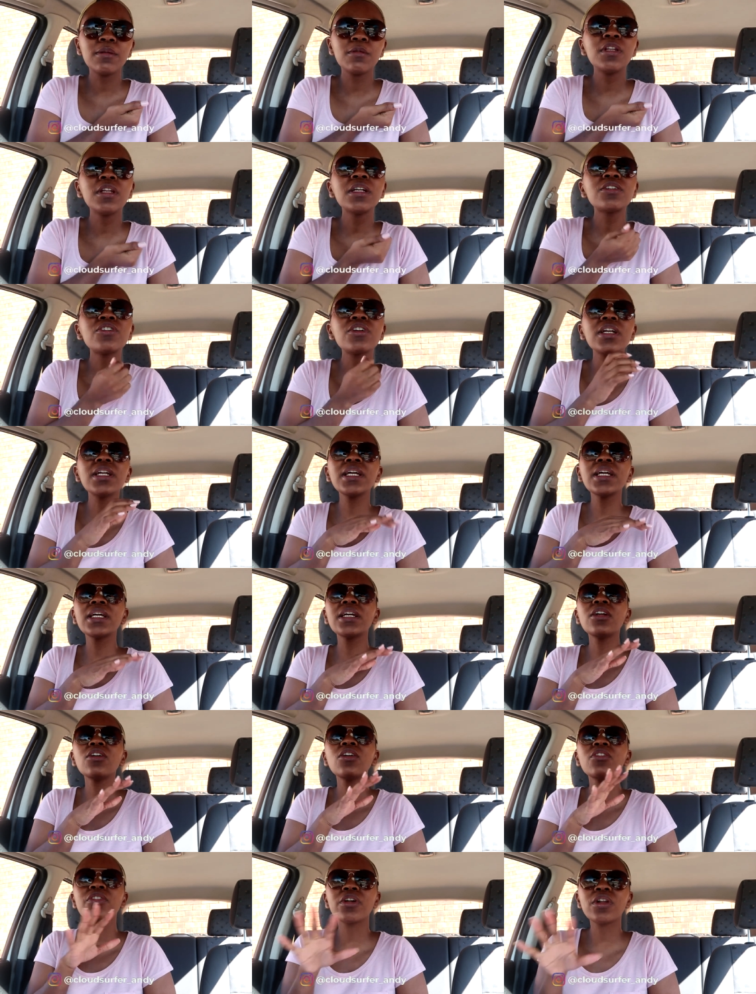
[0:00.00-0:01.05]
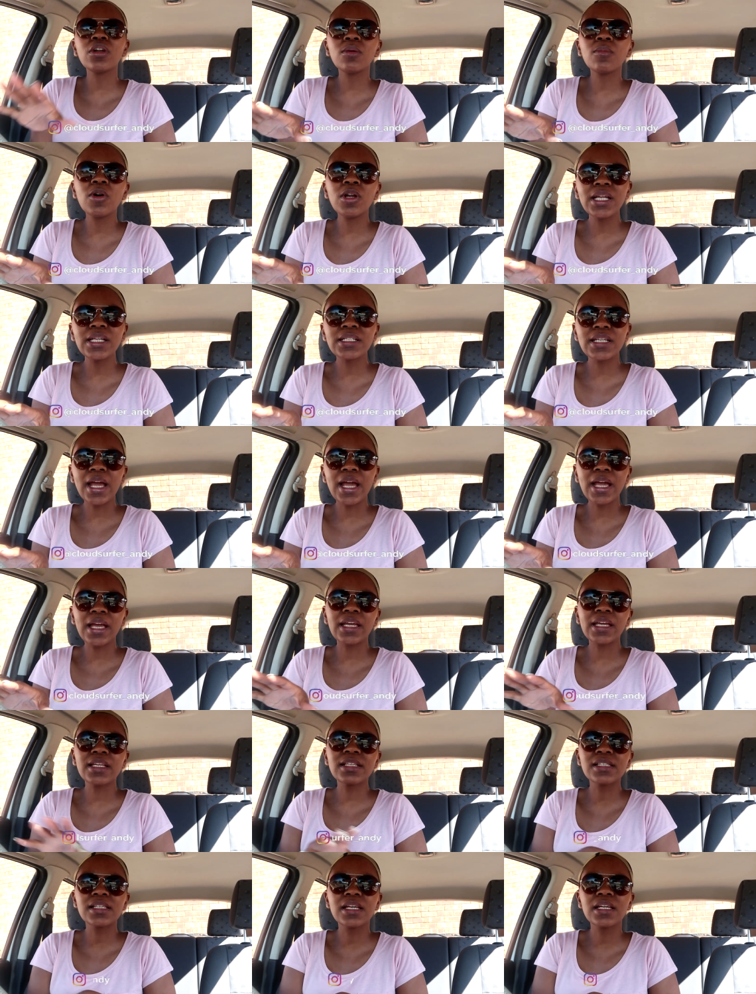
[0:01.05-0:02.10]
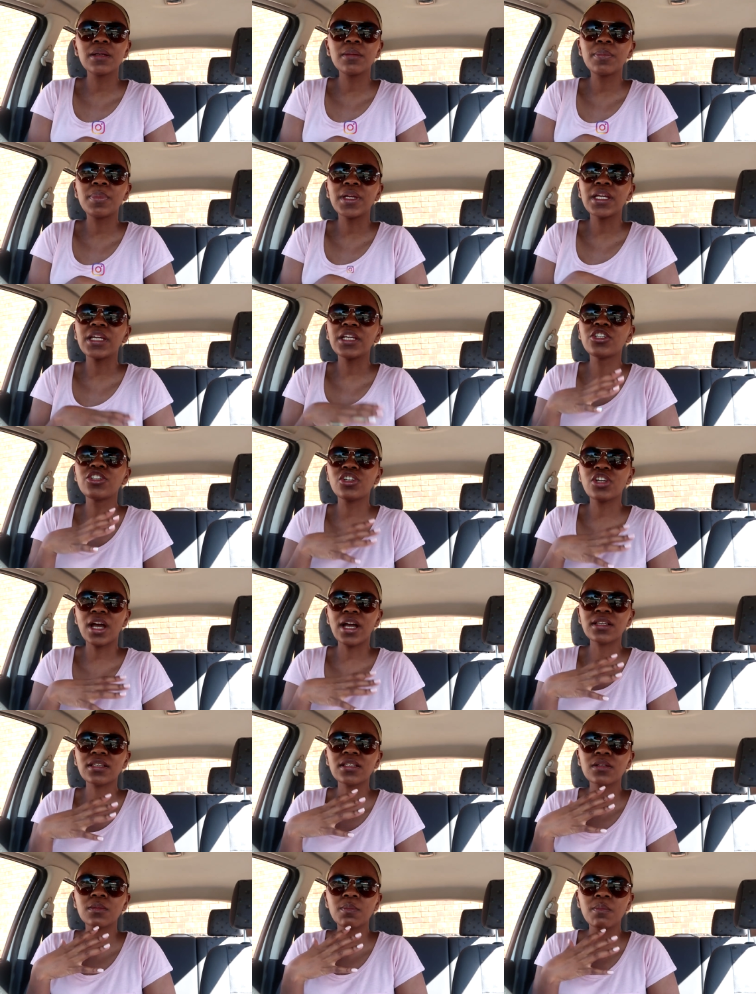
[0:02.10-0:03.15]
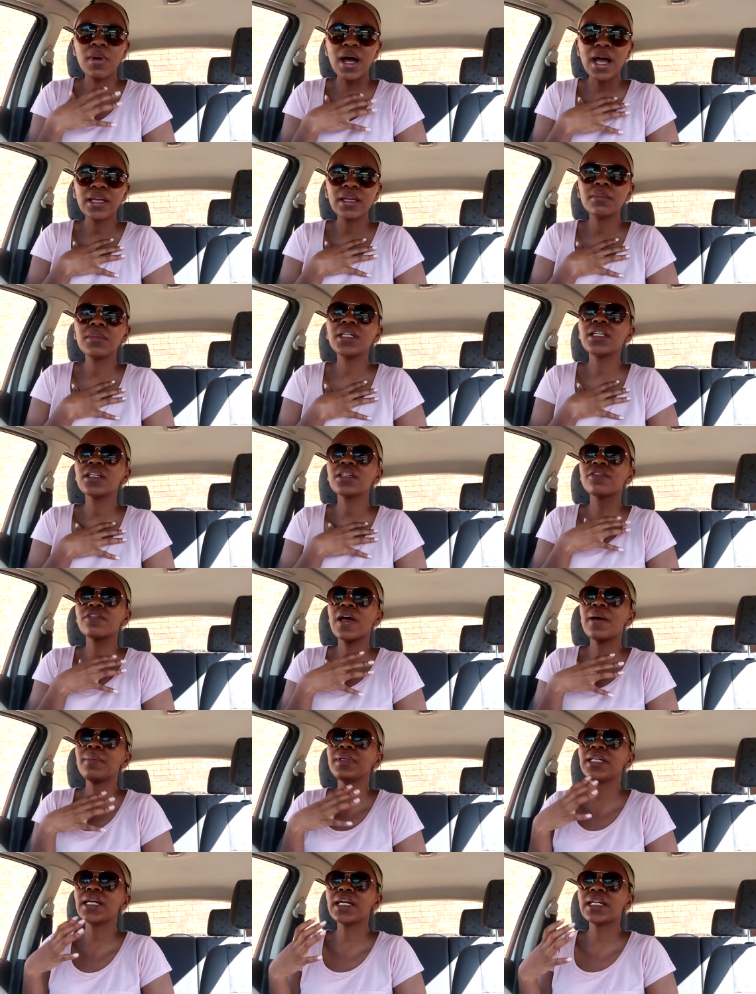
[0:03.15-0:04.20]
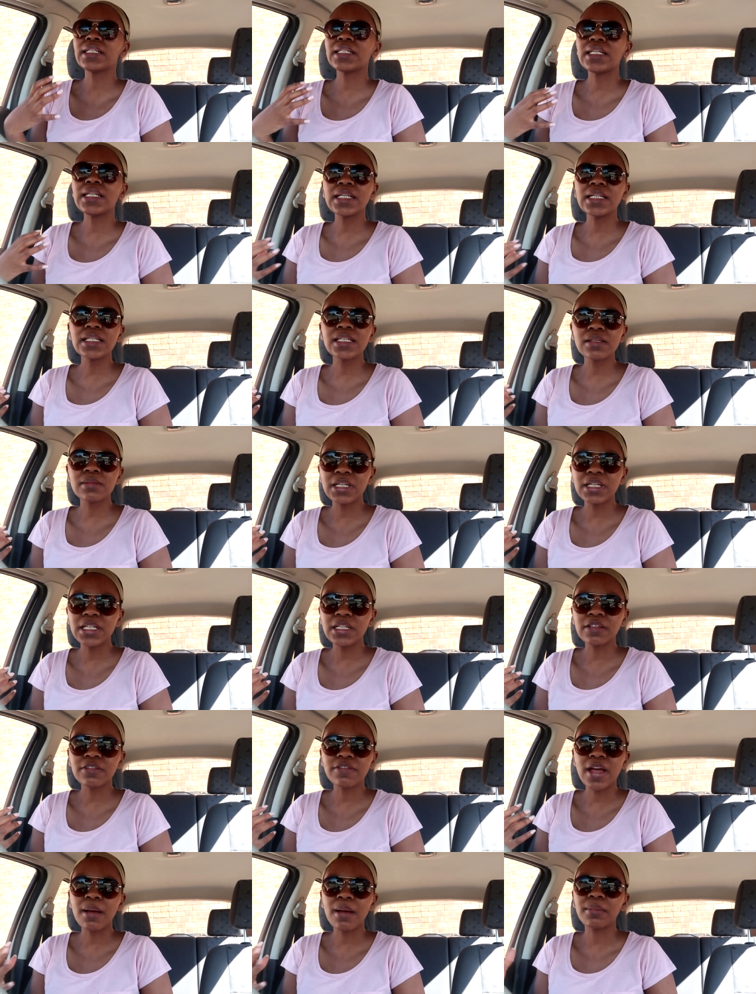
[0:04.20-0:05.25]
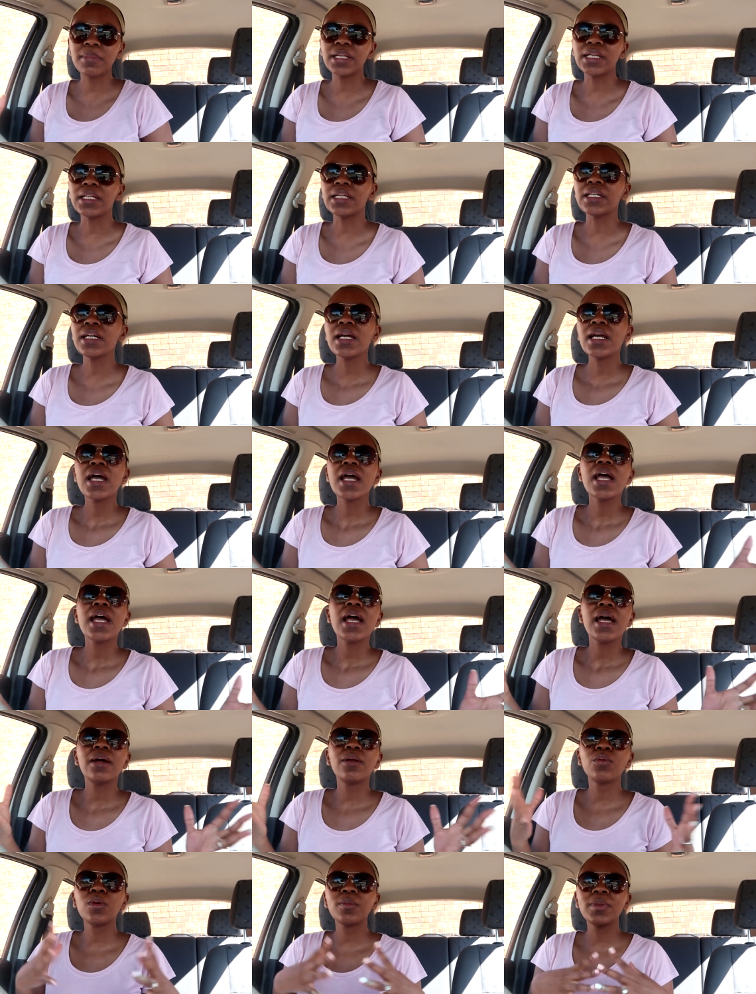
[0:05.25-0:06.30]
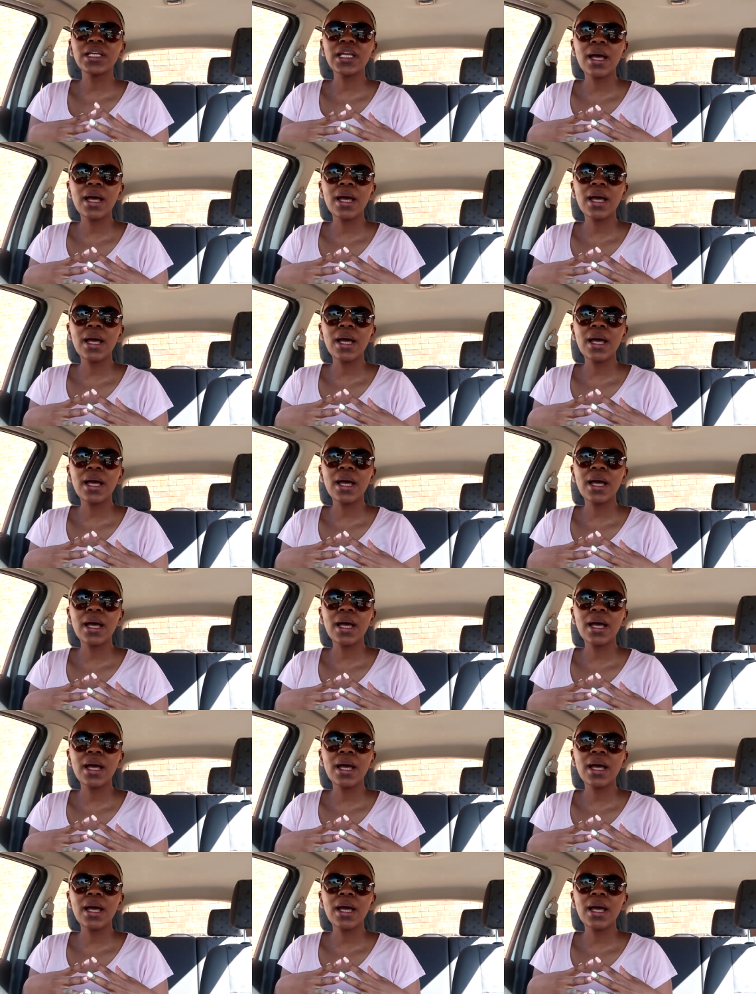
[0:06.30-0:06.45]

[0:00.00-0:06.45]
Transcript: Literally the lobola day is gonna be just my immediate family and Keegan's immediate family, and we'll be